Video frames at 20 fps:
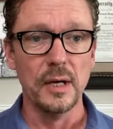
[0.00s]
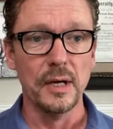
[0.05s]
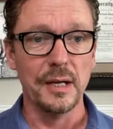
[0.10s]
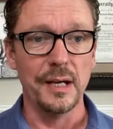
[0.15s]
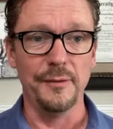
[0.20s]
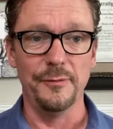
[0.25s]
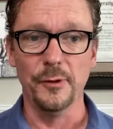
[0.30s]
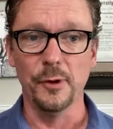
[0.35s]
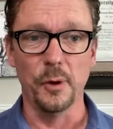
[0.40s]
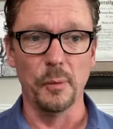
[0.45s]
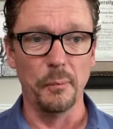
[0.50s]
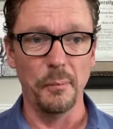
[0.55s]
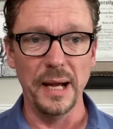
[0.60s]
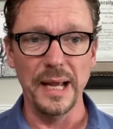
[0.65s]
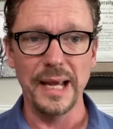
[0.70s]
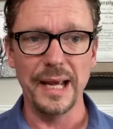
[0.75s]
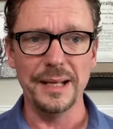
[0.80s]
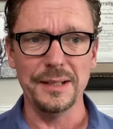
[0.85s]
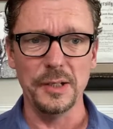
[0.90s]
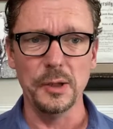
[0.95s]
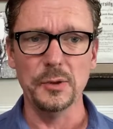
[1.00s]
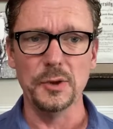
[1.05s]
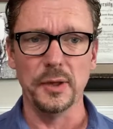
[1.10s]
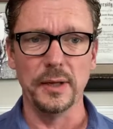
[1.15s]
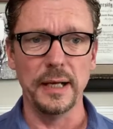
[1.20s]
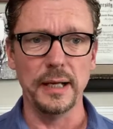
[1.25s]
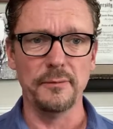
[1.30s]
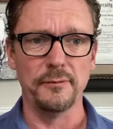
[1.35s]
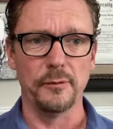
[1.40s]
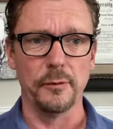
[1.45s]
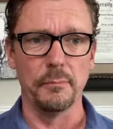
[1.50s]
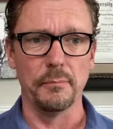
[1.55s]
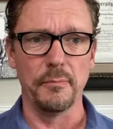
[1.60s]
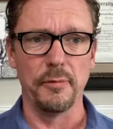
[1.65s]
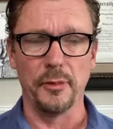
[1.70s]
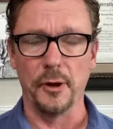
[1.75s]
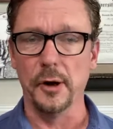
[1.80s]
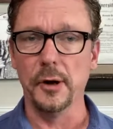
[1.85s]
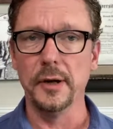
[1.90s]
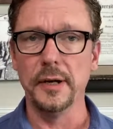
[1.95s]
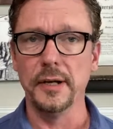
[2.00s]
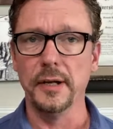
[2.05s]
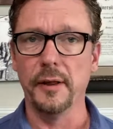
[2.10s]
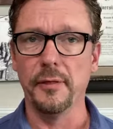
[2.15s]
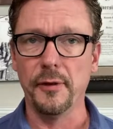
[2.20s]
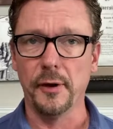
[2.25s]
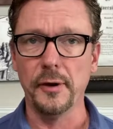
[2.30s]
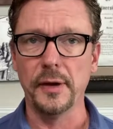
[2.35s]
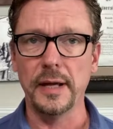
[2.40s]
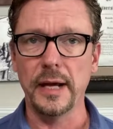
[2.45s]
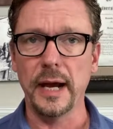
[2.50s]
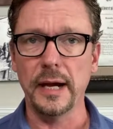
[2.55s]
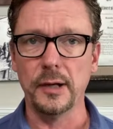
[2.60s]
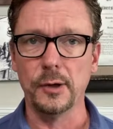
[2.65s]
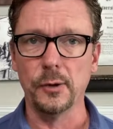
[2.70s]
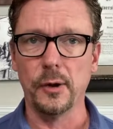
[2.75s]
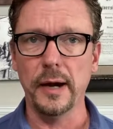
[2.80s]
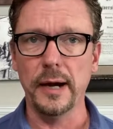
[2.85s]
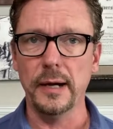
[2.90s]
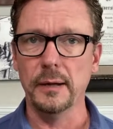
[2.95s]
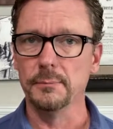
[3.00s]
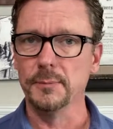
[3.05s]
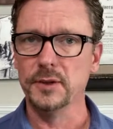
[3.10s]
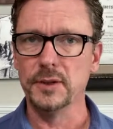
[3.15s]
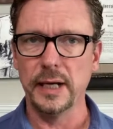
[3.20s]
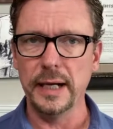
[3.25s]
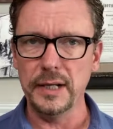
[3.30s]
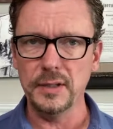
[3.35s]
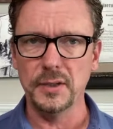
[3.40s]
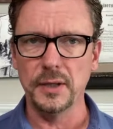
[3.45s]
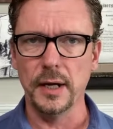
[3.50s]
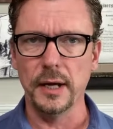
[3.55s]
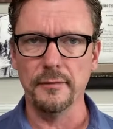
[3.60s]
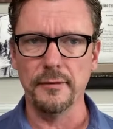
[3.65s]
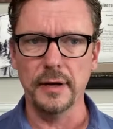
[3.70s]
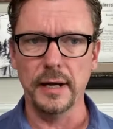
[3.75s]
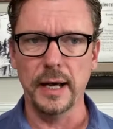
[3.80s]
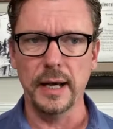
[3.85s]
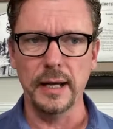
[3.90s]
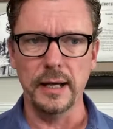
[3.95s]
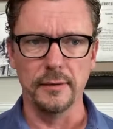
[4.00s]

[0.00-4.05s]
If you're a man, you should eat from 30 to 38 grams each and every day.